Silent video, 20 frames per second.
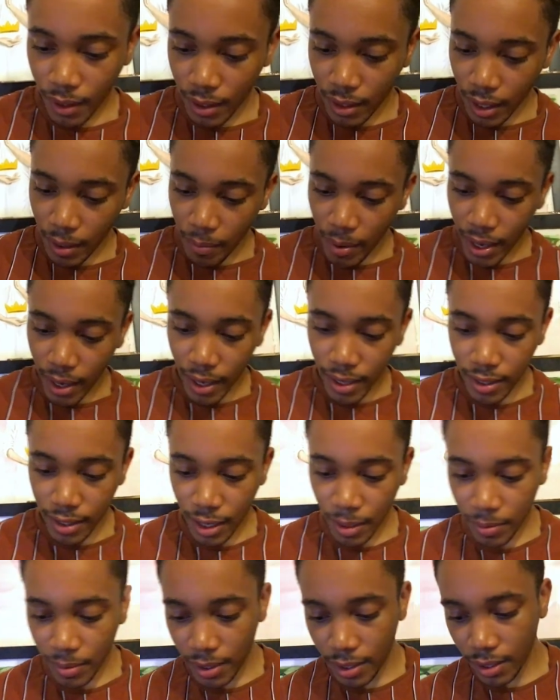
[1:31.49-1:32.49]
the bed I
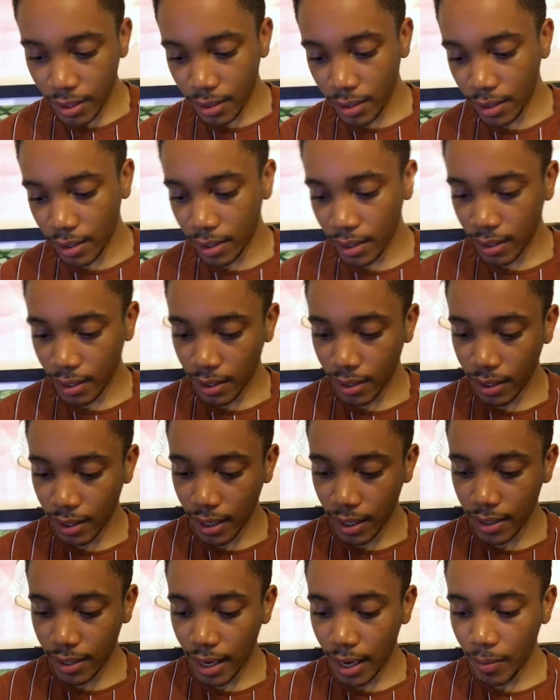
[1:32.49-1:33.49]
slept in,
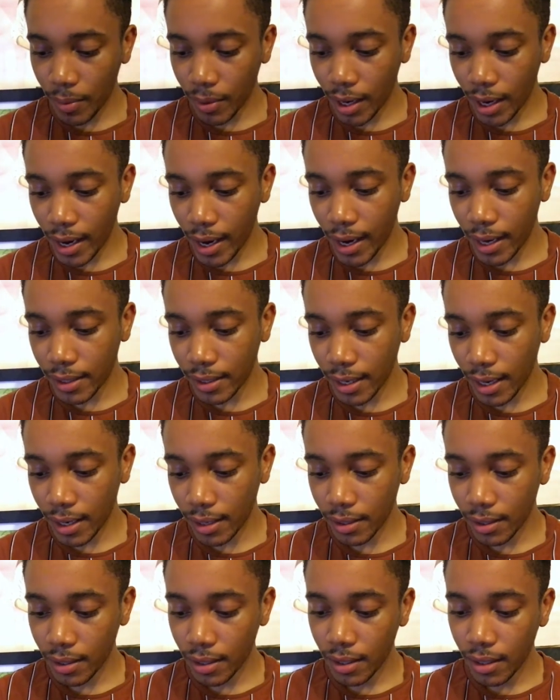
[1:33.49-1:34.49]
the table I ate
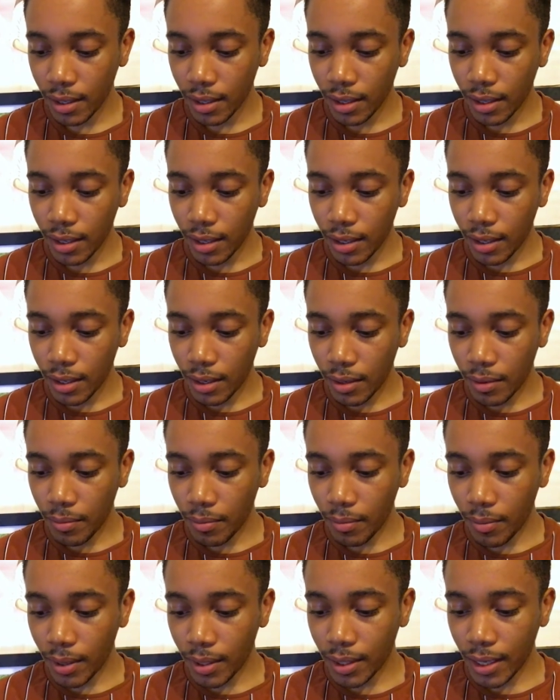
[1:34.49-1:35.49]
at.
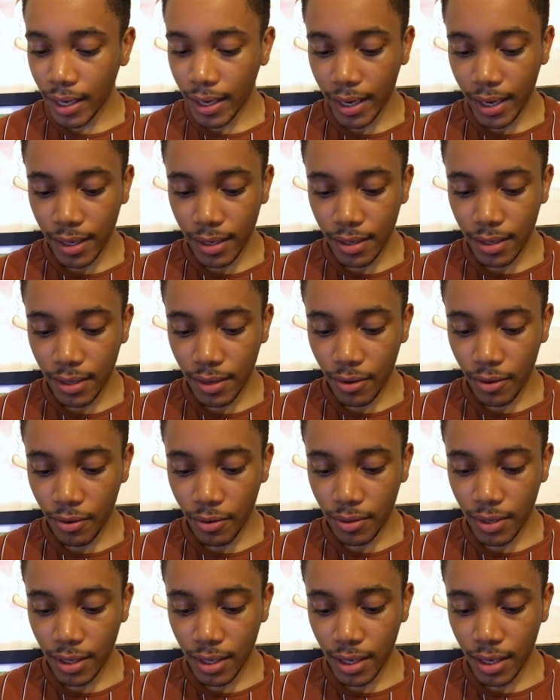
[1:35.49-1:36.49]
But I can
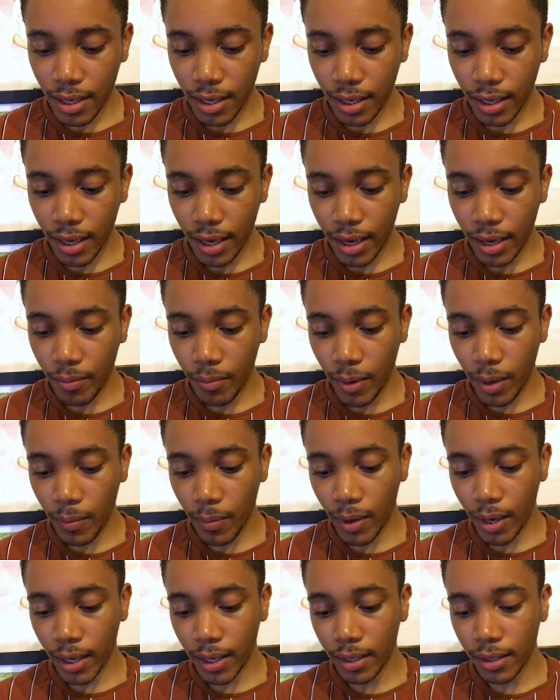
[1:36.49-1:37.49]
still see clear in my
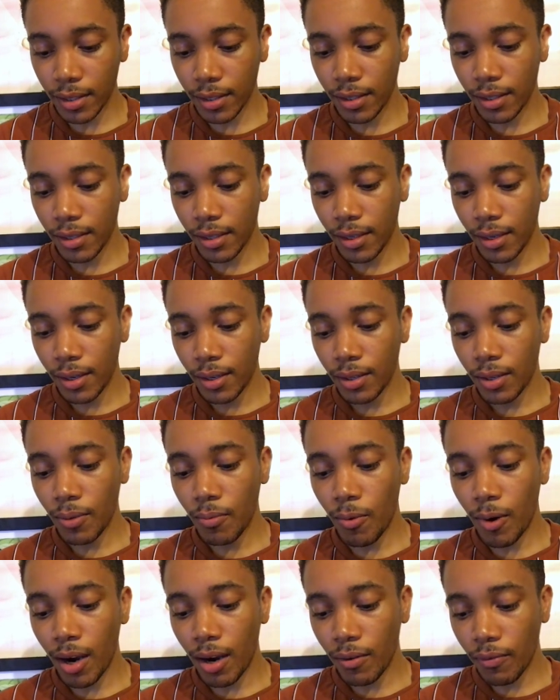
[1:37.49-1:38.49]
mind the
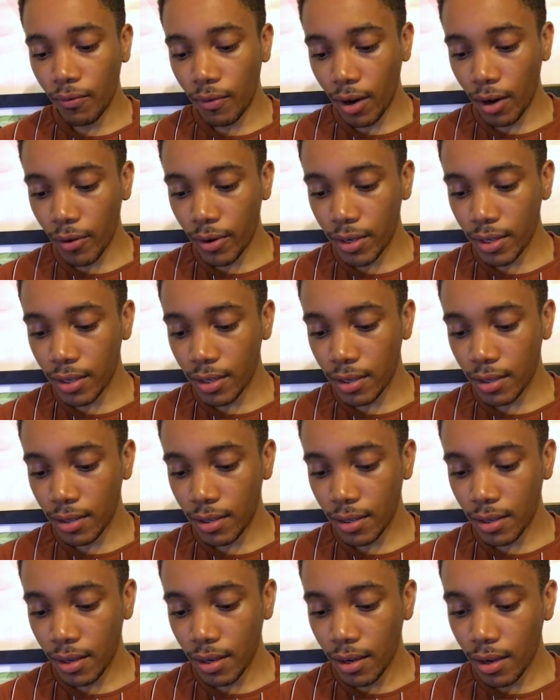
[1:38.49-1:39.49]
wild
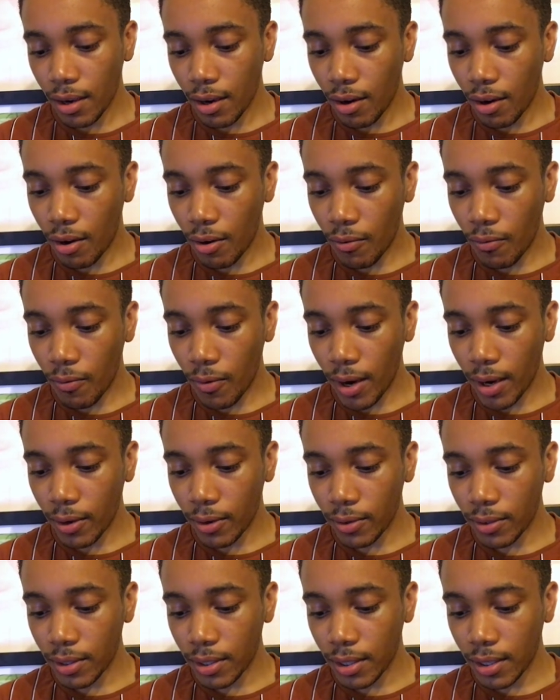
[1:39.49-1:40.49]
forests of
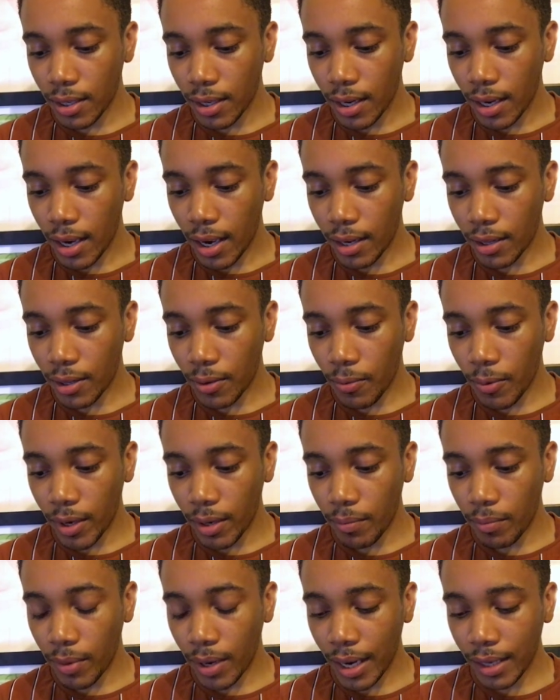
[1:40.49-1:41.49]
Wales and the
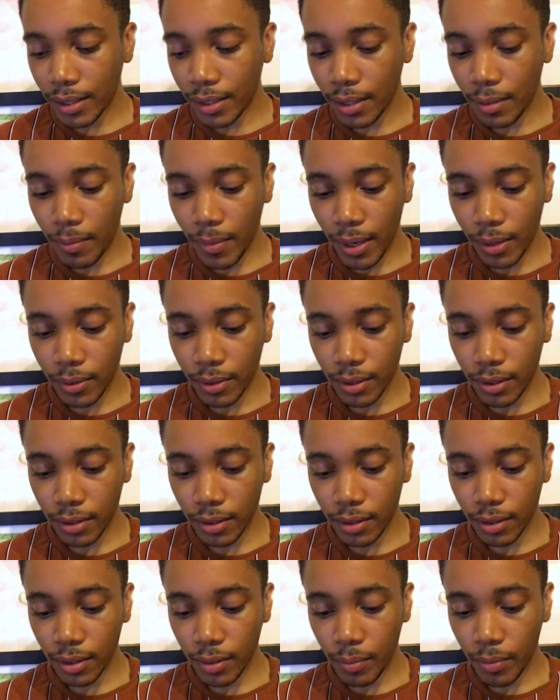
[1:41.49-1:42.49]
wind-blasted
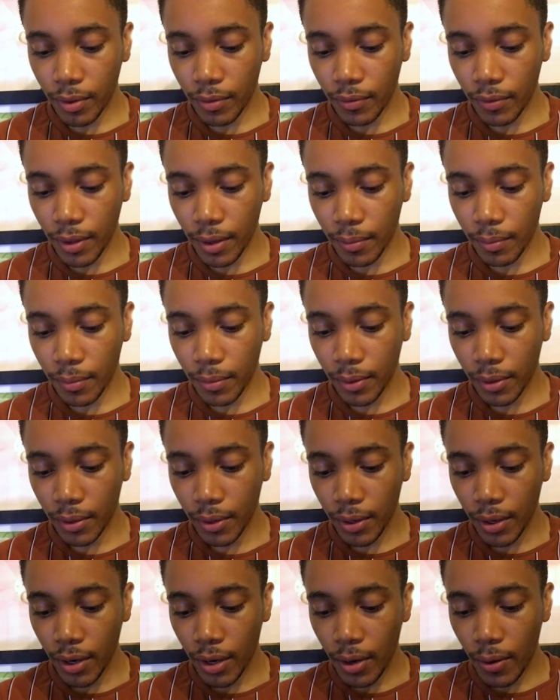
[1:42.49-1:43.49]
mountains above them,
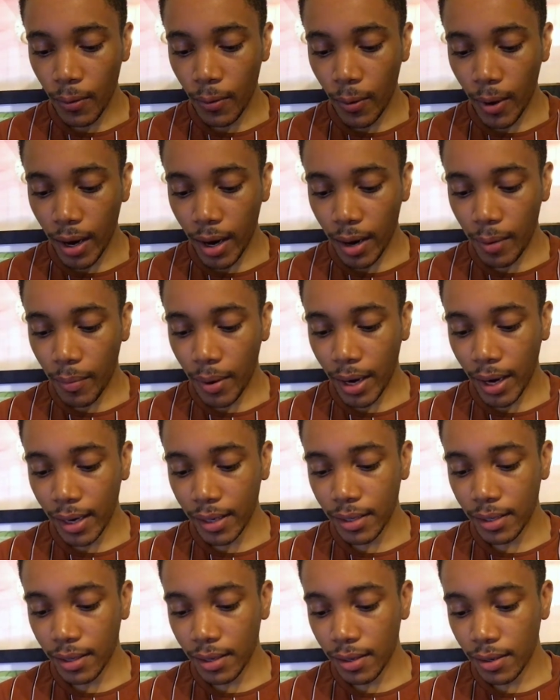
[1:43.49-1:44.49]
where I
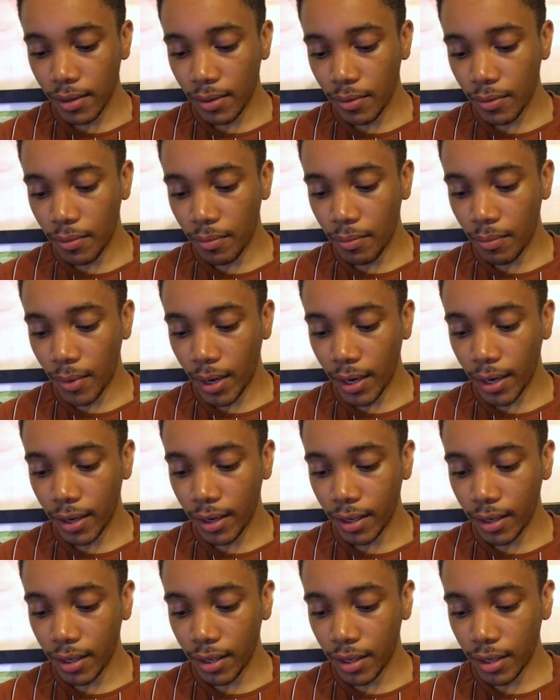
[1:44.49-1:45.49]
passed my
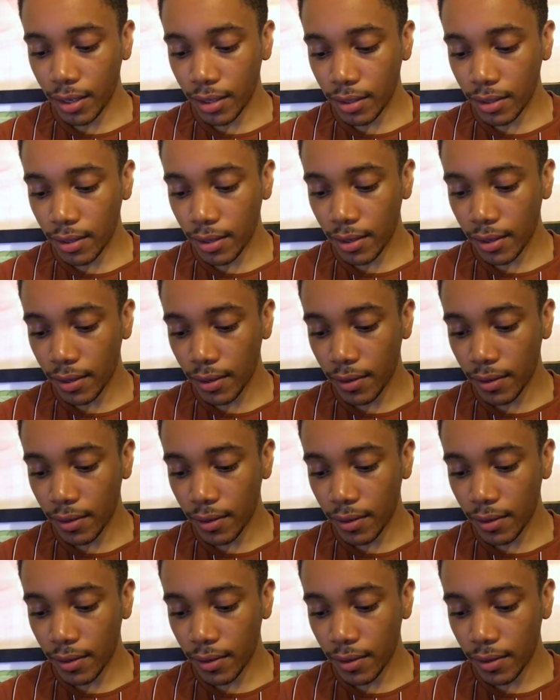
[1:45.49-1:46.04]
early years.